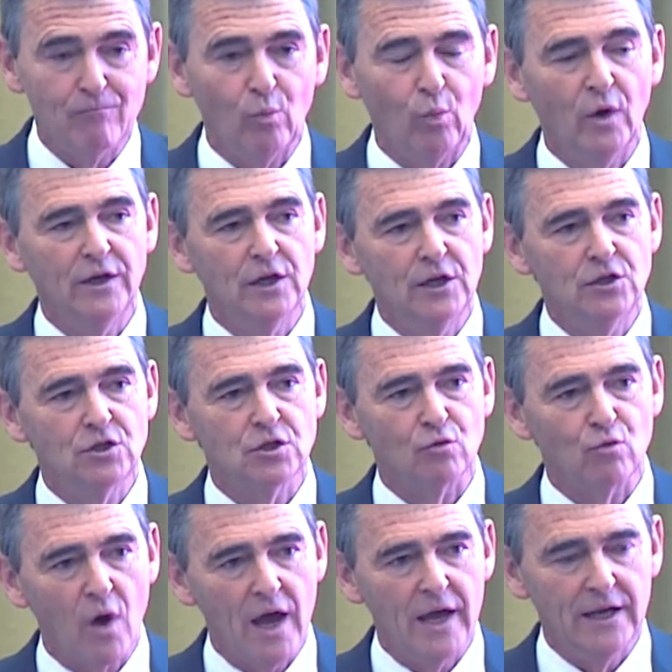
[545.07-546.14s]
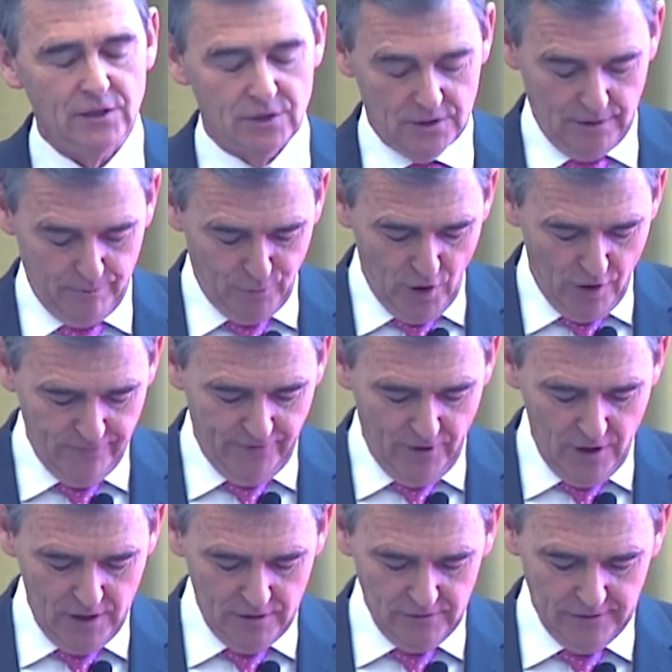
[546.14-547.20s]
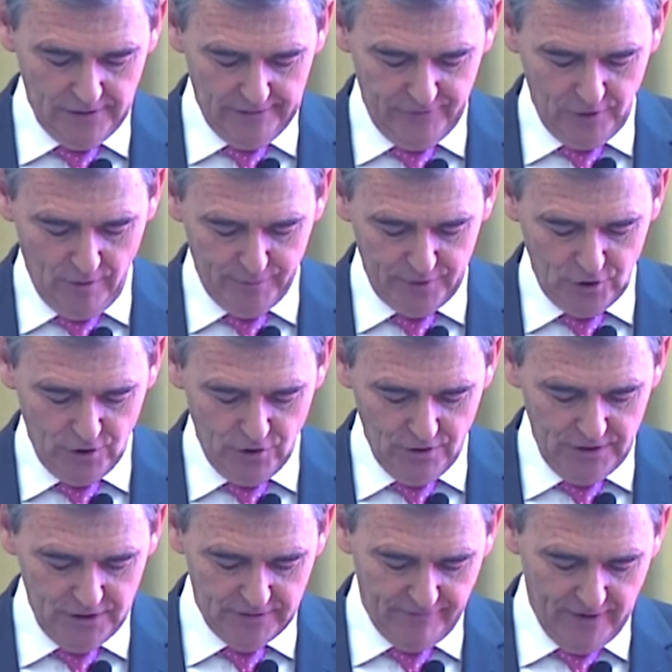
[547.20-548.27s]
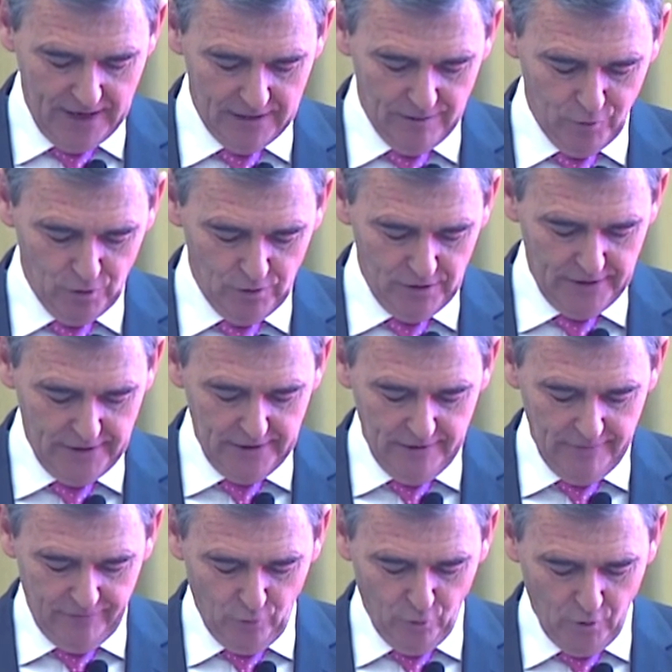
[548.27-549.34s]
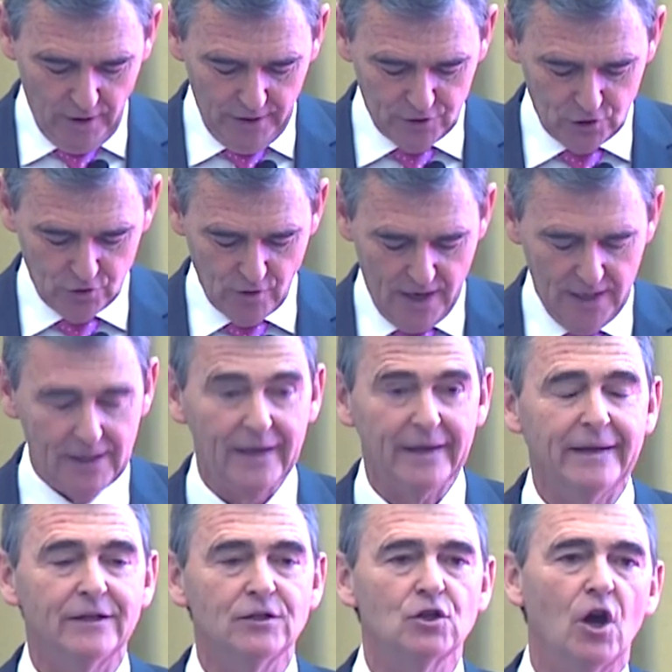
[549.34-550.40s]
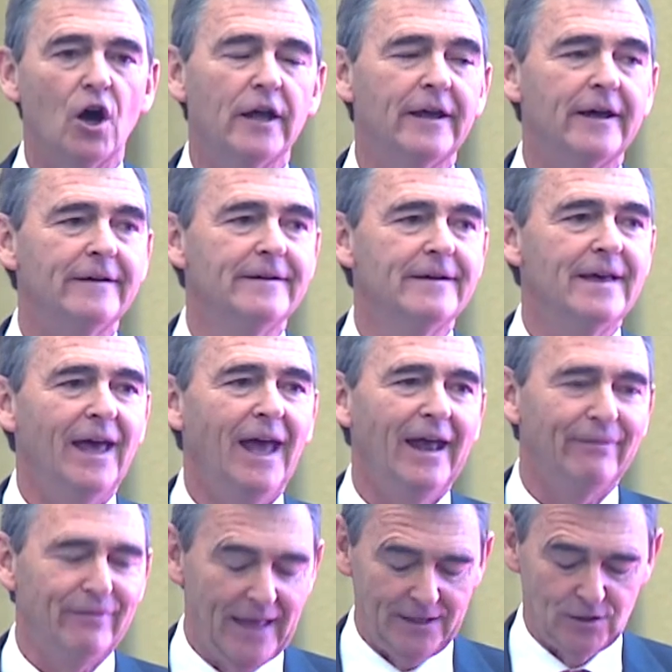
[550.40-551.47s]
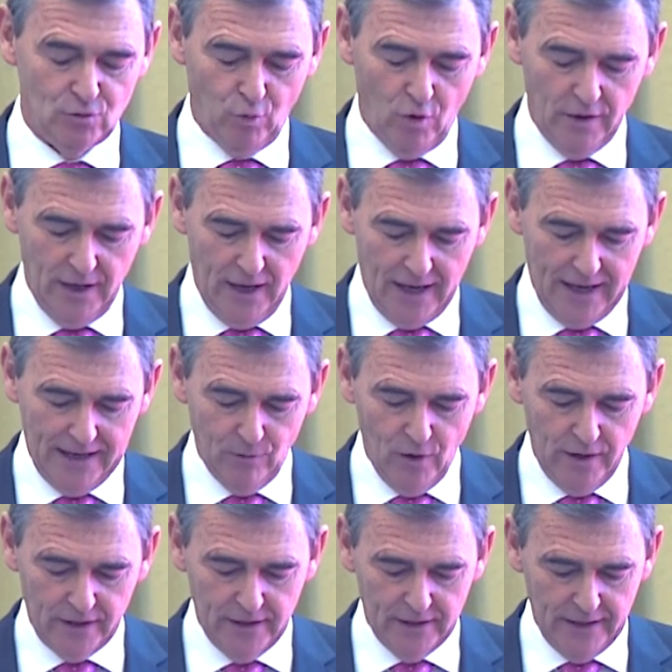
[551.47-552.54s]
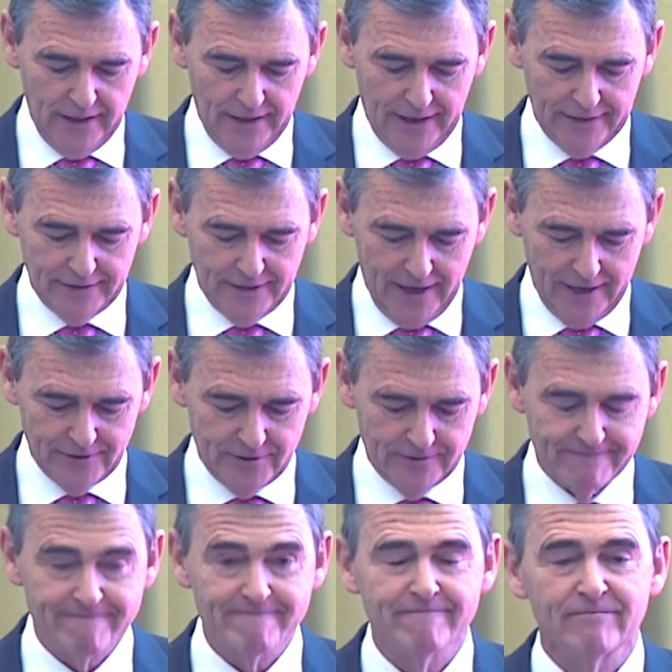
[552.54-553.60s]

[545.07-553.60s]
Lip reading: We need to raise the profile of the opportunities available for Australia and China, and that's what AWIC does.